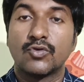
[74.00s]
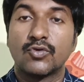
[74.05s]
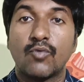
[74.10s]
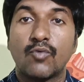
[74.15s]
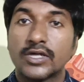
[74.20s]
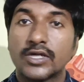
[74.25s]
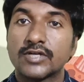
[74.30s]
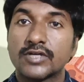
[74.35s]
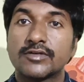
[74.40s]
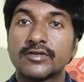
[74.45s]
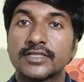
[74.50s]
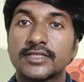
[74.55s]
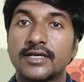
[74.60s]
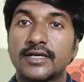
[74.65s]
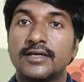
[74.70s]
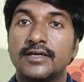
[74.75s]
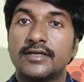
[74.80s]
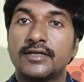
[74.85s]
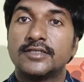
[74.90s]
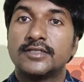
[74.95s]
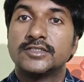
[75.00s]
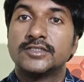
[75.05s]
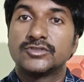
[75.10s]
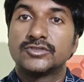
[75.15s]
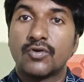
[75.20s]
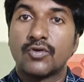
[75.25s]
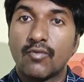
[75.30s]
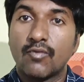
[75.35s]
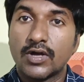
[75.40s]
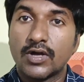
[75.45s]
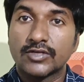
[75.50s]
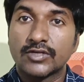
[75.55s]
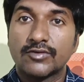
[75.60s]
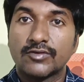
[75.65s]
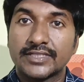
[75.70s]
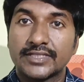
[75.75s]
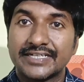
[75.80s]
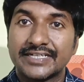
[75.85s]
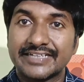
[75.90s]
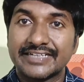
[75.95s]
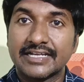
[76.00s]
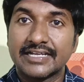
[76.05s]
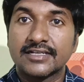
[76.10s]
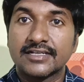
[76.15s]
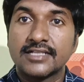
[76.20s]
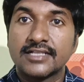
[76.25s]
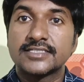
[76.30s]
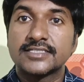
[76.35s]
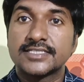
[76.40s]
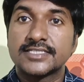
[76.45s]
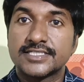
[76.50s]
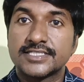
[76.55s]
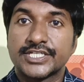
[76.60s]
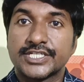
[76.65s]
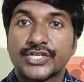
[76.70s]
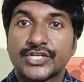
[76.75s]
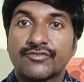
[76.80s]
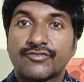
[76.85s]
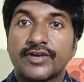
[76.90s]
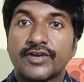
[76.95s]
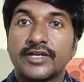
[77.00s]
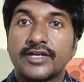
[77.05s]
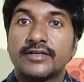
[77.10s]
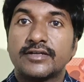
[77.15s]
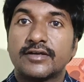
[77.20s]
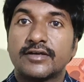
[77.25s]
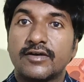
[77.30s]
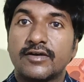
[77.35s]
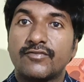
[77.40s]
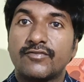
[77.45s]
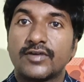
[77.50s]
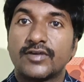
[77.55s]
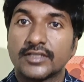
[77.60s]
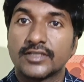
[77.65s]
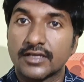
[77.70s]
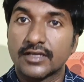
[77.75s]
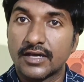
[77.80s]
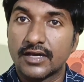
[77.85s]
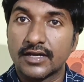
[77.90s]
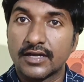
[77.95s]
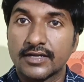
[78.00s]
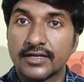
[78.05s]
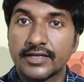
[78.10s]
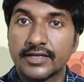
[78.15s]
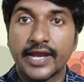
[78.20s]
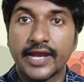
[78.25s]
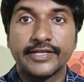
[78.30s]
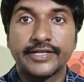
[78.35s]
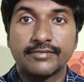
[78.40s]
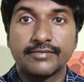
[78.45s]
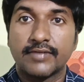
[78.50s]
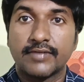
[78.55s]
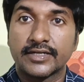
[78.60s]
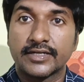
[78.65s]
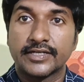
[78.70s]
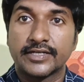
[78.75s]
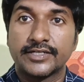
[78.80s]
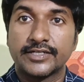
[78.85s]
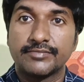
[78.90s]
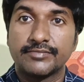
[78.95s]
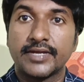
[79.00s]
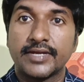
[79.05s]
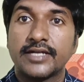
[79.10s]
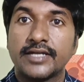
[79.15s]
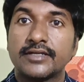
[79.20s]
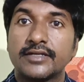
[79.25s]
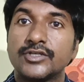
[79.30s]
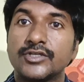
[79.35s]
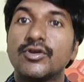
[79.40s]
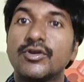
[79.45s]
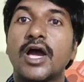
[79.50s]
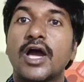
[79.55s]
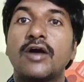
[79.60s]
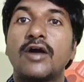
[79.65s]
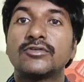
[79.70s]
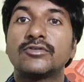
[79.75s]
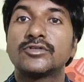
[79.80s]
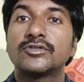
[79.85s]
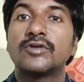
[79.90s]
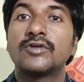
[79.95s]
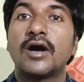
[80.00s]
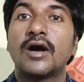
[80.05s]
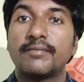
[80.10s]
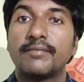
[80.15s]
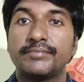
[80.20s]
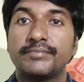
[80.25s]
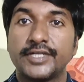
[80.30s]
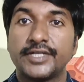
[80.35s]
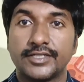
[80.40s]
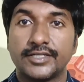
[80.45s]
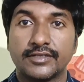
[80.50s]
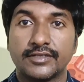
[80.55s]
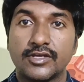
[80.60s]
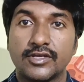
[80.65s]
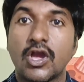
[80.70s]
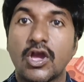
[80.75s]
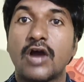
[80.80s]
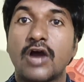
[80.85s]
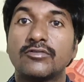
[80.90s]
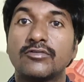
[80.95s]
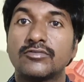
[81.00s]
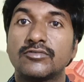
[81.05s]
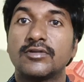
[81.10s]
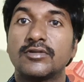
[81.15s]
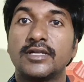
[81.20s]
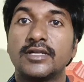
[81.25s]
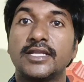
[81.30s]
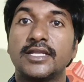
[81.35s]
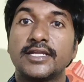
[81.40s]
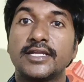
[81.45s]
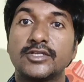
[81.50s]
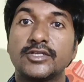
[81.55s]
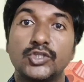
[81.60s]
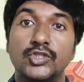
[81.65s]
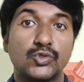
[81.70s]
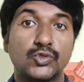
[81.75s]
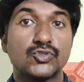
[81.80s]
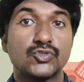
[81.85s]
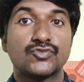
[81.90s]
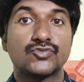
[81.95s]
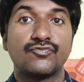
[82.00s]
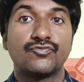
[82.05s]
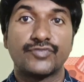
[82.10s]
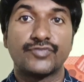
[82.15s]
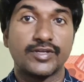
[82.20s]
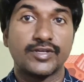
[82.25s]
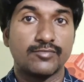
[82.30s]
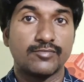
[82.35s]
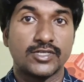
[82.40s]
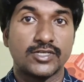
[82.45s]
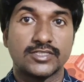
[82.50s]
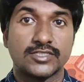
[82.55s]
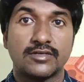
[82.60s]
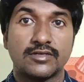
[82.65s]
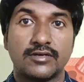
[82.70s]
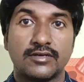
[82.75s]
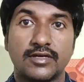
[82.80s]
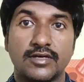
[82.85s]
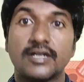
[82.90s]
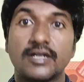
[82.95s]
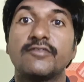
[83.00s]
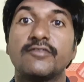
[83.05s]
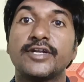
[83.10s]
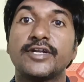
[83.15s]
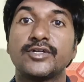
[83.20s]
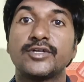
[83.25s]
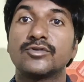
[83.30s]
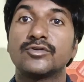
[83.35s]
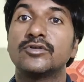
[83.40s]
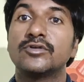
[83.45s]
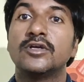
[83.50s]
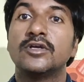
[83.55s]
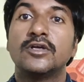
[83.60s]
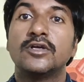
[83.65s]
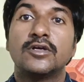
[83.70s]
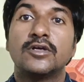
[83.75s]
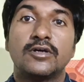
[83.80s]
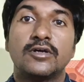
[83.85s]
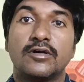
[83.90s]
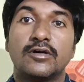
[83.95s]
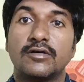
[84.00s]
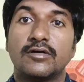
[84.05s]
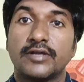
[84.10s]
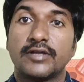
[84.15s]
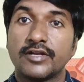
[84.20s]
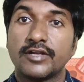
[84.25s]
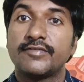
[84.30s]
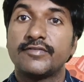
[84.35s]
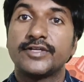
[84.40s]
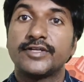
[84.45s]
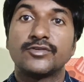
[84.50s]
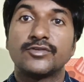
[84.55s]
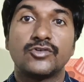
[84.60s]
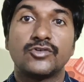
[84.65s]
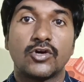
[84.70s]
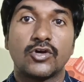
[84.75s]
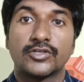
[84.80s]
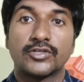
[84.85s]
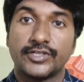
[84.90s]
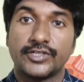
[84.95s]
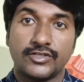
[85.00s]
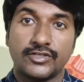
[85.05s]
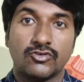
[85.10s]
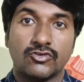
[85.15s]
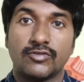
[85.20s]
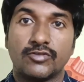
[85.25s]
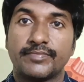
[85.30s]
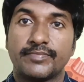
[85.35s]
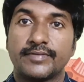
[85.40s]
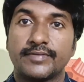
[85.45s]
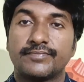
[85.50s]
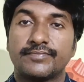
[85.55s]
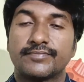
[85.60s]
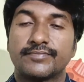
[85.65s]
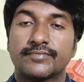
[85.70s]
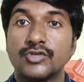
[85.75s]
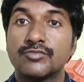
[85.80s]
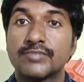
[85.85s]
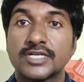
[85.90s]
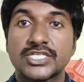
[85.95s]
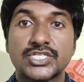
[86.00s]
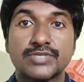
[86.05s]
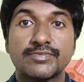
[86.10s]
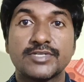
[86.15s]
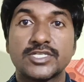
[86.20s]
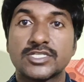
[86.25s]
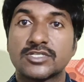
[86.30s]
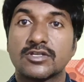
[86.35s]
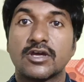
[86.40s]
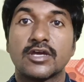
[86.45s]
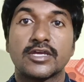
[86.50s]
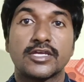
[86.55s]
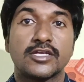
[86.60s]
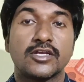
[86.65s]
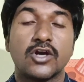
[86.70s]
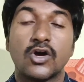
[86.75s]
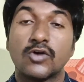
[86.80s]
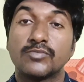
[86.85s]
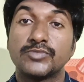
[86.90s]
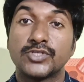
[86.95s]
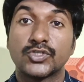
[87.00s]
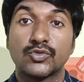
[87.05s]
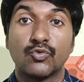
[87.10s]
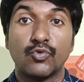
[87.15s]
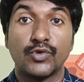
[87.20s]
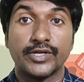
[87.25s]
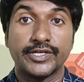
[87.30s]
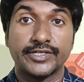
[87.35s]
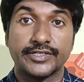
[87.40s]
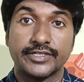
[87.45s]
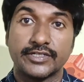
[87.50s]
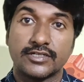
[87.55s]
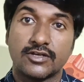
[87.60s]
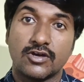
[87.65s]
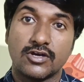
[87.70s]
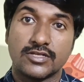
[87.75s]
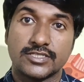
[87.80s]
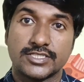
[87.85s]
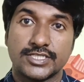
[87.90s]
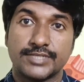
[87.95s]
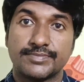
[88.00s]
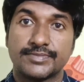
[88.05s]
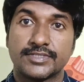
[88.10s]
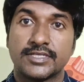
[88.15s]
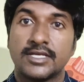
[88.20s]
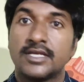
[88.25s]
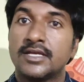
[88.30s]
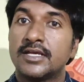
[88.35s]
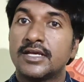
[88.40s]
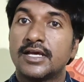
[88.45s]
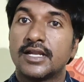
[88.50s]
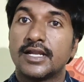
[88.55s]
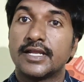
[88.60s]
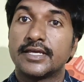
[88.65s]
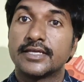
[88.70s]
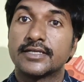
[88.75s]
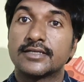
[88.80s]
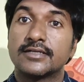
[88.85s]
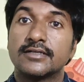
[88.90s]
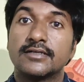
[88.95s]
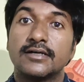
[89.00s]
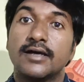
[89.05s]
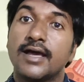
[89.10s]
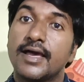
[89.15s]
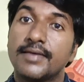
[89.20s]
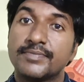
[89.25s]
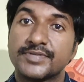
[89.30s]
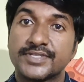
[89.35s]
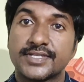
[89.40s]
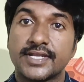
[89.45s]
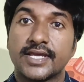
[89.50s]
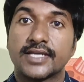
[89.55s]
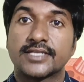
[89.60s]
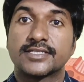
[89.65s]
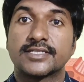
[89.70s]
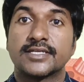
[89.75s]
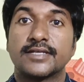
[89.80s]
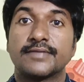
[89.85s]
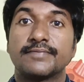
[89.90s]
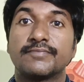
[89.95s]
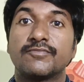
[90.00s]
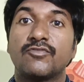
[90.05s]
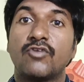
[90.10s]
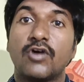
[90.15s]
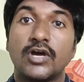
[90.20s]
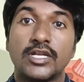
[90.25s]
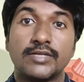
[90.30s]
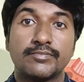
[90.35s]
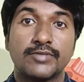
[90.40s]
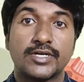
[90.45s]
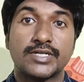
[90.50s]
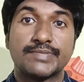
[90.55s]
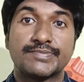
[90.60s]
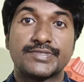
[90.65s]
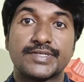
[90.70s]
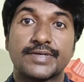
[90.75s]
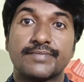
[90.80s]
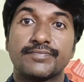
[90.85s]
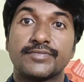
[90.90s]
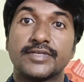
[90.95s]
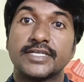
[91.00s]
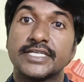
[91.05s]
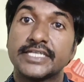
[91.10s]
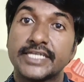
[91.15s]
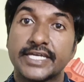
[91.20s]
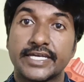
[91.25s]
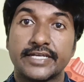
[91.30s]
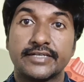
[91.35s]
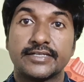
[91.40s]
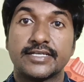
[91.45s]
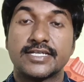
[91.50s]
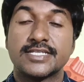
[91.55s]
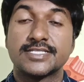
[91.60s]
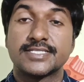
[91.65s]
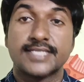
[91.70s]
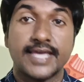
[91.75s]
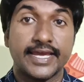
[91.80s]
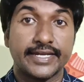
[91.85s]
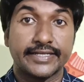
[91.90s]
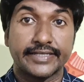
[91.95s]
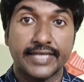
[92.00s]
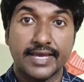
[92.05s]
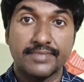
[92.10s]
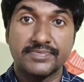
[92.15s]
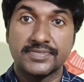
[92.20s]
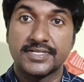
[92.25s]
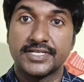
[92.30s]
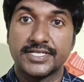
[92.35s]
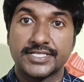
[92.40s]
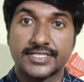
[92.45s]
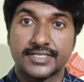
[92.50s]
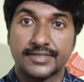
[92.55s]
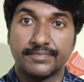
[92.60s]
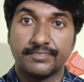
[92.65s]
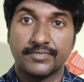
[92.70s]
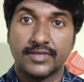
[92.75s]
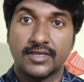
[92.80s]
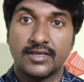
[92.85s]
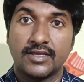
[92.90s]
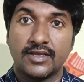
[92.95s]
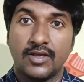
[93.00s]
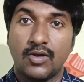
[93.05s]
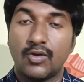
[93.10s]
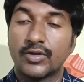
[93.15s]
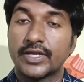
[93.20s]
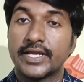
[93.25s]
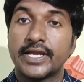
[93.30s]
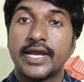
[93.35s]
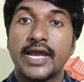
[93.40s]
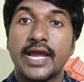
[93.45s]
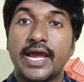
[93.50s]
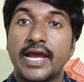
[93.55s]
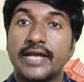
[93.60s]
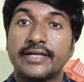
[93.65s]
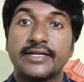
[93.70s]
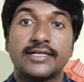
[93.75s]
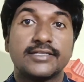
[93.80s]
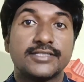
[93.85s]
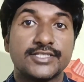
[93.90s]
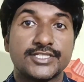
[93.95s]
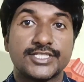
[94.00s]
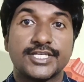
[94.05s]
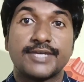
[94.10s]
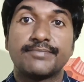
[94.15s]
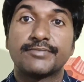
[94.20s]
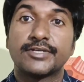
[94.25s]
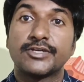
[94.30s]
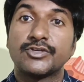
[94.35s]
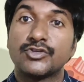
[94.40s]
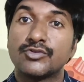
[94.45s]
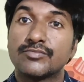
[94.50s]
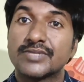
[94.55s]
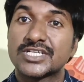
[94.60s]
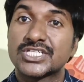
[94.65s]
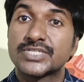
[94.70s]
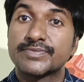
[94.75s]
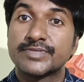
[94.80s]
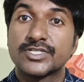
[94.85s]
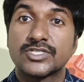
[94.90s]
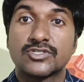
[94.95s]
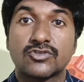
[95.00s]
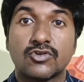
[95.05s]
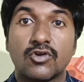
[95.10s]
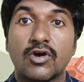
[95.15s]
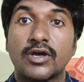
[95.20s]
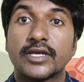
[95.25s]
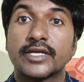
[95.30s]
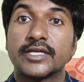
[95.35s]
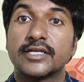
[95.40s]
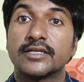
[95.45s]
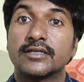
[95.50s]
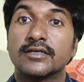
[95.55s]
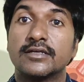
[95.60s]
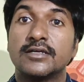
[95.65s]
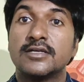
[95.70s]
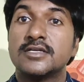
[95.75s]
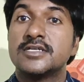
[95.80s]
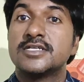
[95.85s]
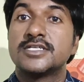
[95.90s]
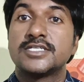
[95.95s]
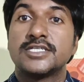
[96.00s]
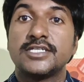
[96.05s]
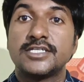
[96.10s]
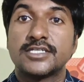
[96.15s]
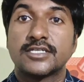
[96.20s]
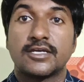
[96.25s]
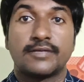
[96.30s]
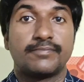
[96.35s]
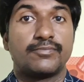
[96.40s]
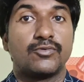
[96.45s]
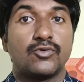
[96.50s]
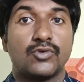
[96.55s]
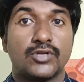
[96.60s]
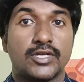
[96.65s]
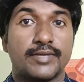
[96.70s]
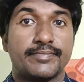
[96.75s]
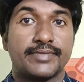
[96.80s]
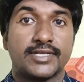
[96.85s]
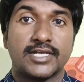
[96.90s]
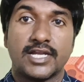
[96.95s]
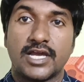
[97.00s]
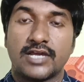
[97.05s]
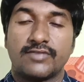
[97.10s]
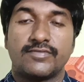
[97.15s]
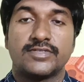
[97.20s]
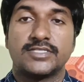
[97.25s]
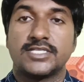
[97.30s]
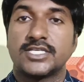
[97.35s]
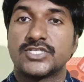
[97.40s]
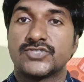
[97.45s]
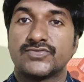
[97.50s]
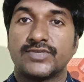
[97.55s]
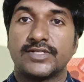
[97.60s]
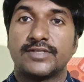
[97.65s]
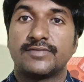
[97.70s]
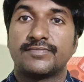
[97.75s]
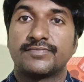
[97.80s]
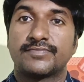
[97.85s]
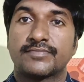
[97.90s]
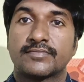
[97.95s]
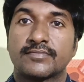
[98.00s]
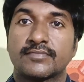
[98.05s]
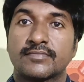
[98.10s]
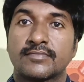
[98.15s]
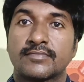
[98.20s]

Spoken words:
So whatever the technology is required for the current IT market demand, you have to update, you have to learn those frameworks relevant to .NET developer. You must be strong in object-oriented concepts like abstraction, polymorphism, inheritance, encapsulation. Okay, and at the same time, you must be strong in C# programming language as well.